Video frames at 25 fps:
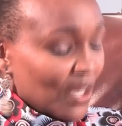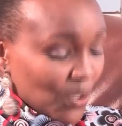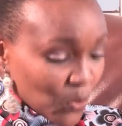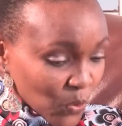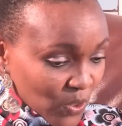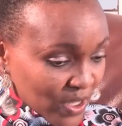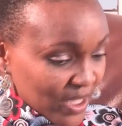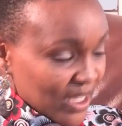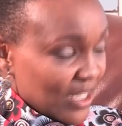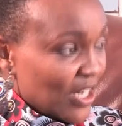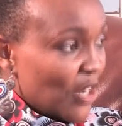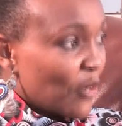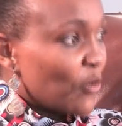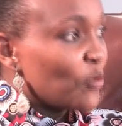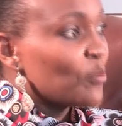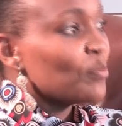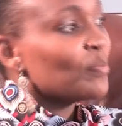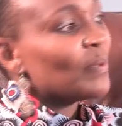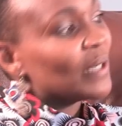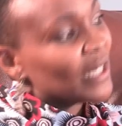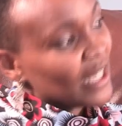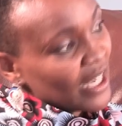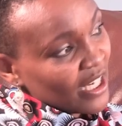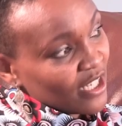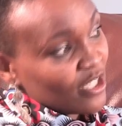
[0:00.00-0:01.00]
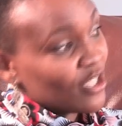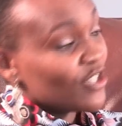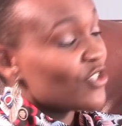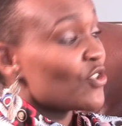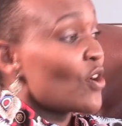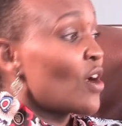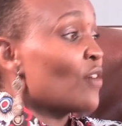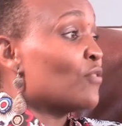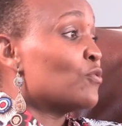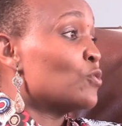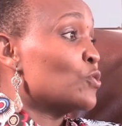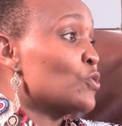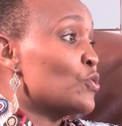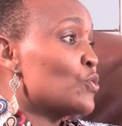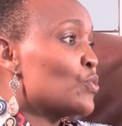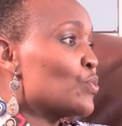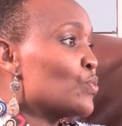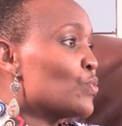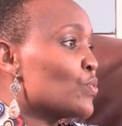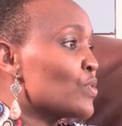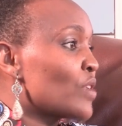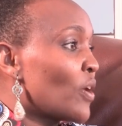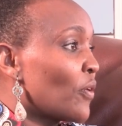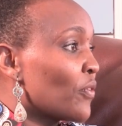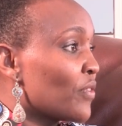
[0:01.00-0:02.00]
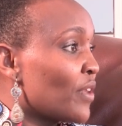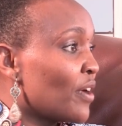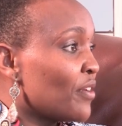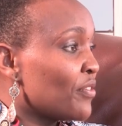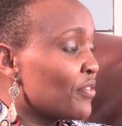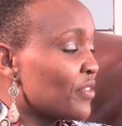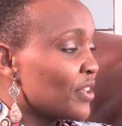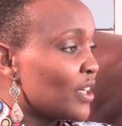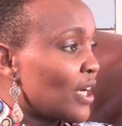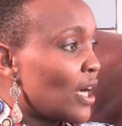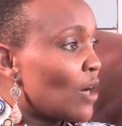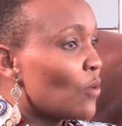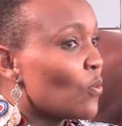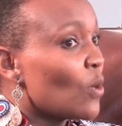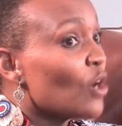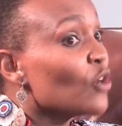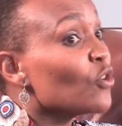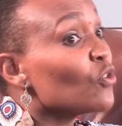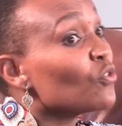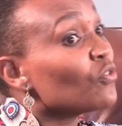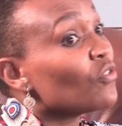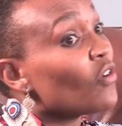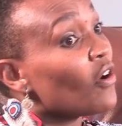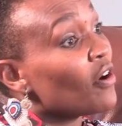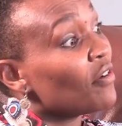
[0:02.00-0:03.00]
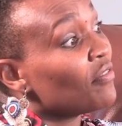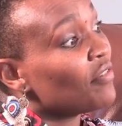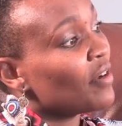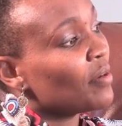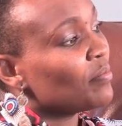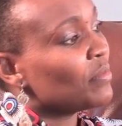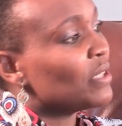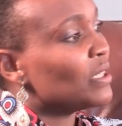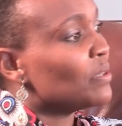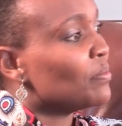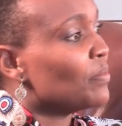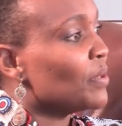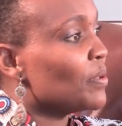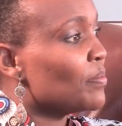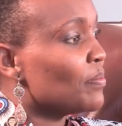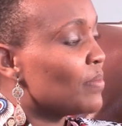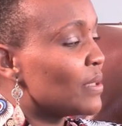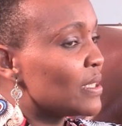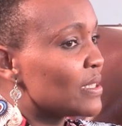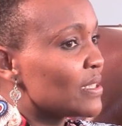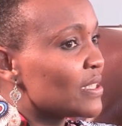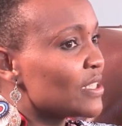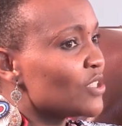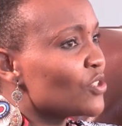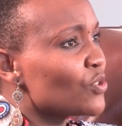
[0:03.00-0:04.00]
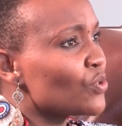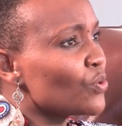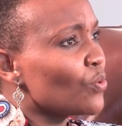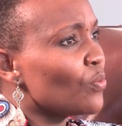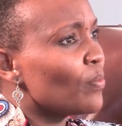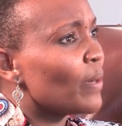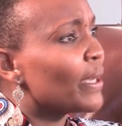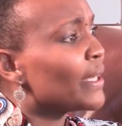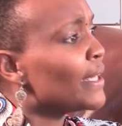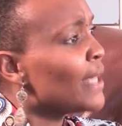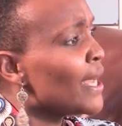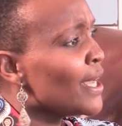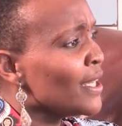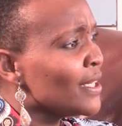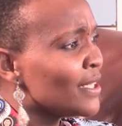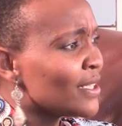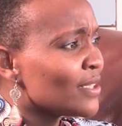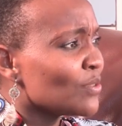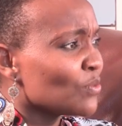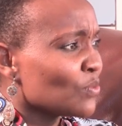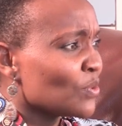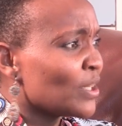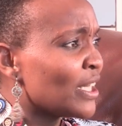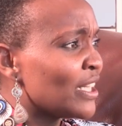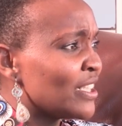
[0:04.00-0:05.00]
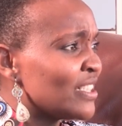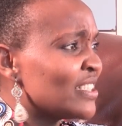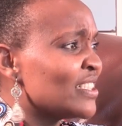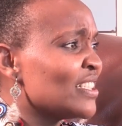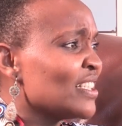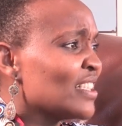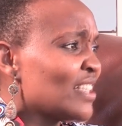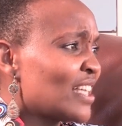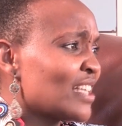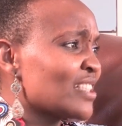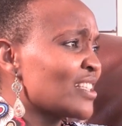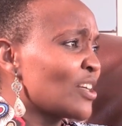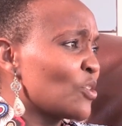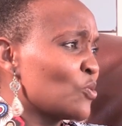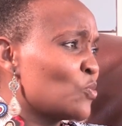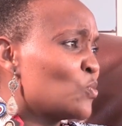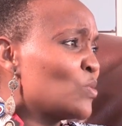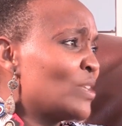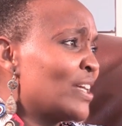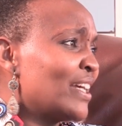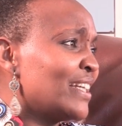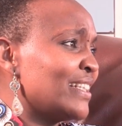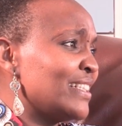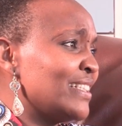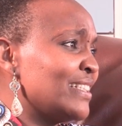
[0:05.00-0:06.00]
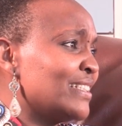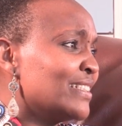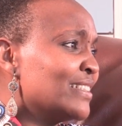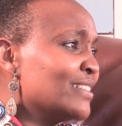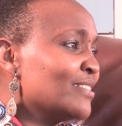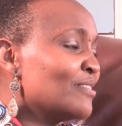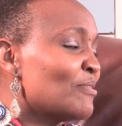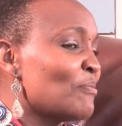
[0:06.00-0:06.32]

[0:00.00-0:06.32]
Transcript: He was in Nairobi but had traveled to South Africa, one of our family members. And so my dad had seen that's a good idea.